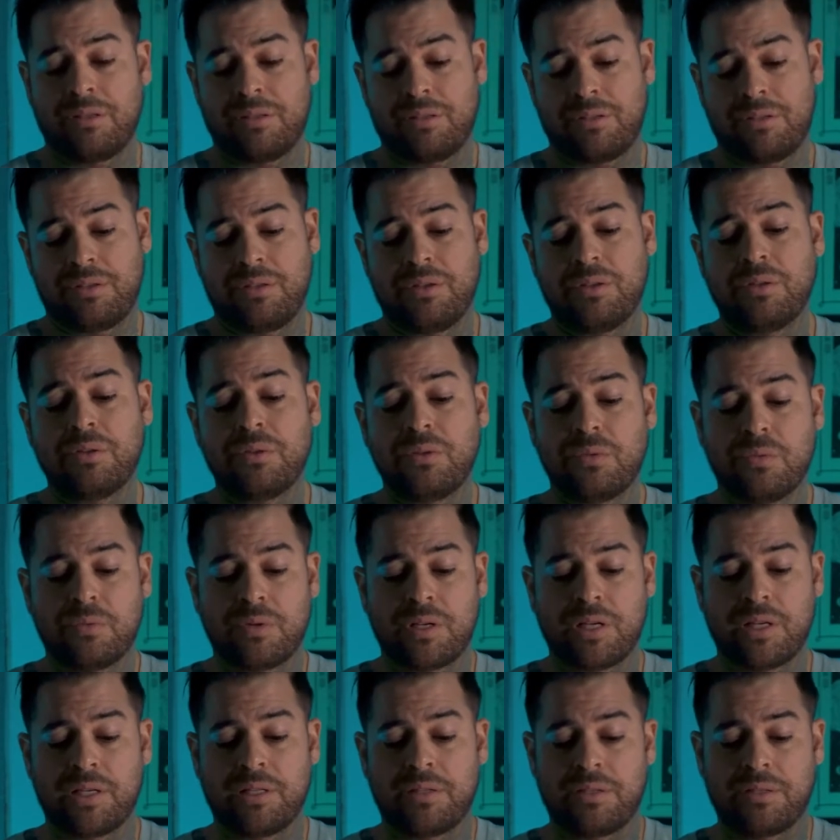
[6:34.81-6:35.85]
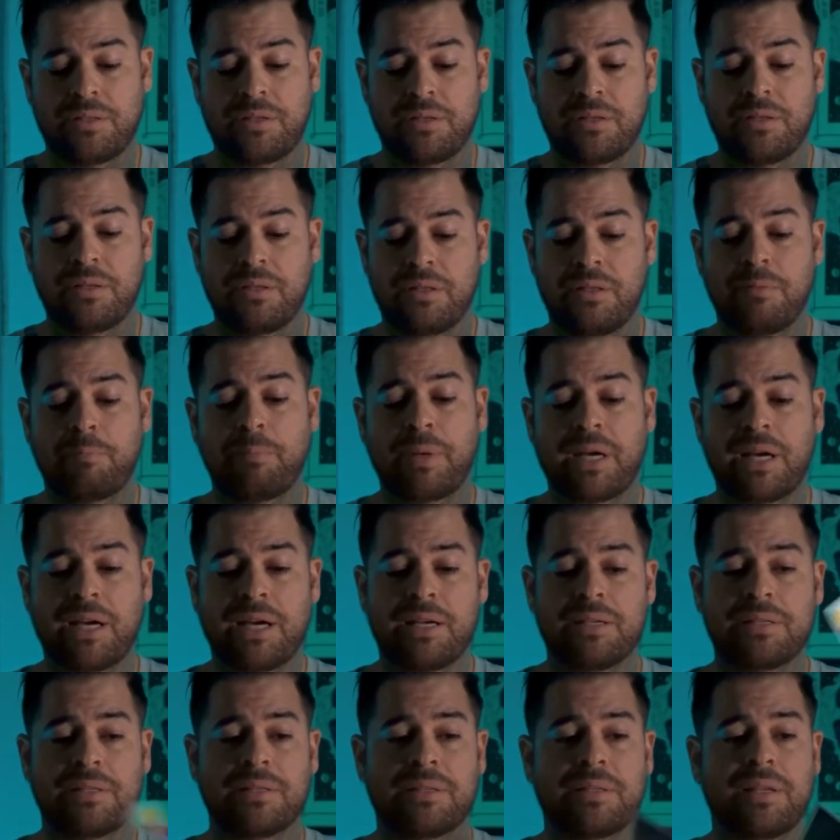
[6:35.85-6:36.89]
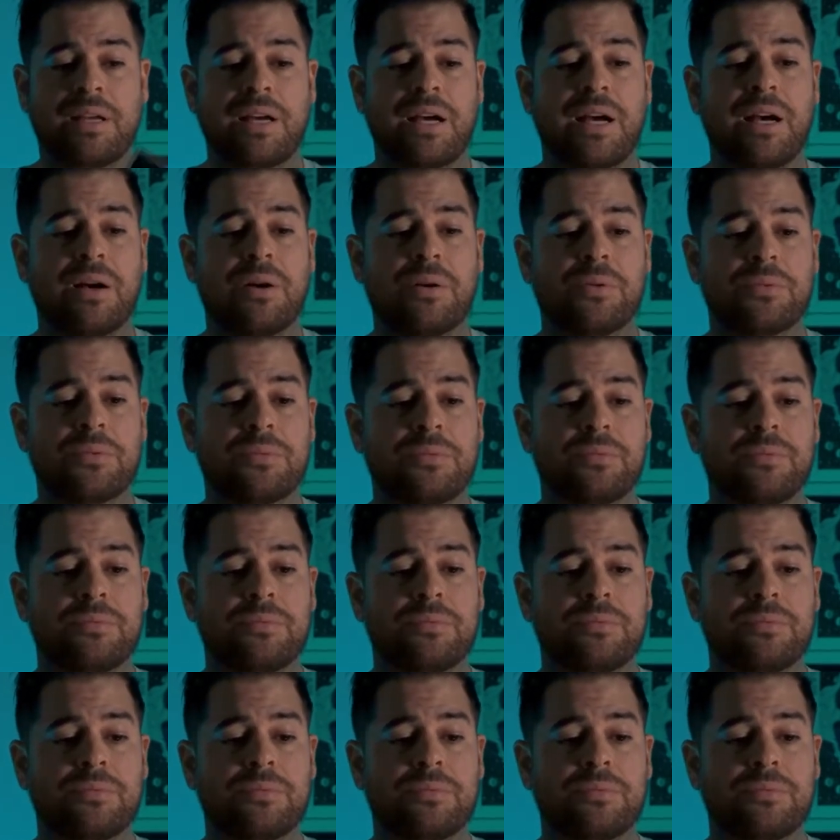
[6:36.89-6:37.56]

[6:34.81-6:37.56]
you want the past out.